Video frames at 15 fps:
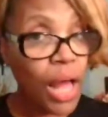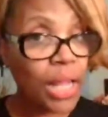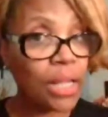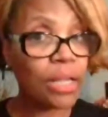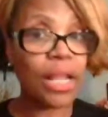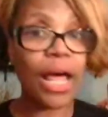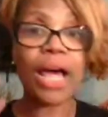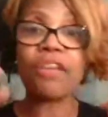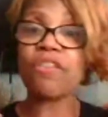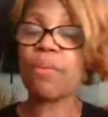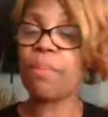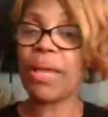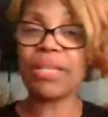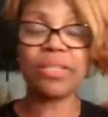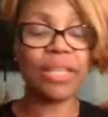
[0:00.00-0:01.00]
a lot of
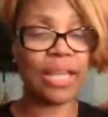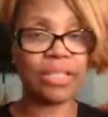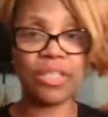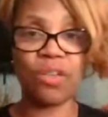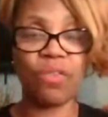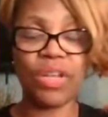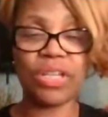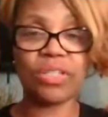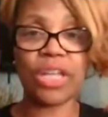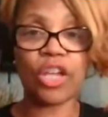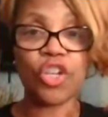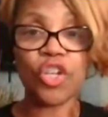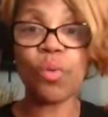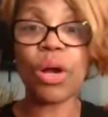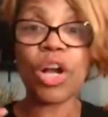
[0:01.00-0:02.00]
amazing activities that
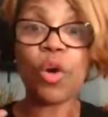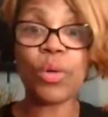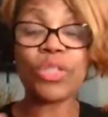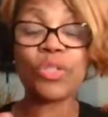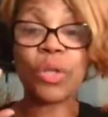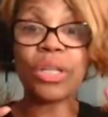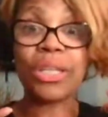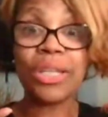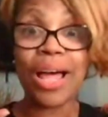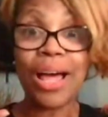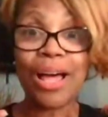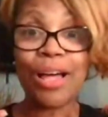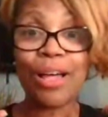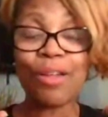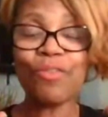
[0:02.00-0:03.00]
you are going to
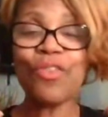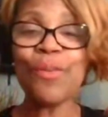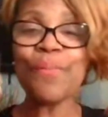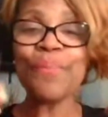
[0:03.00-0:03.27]
love.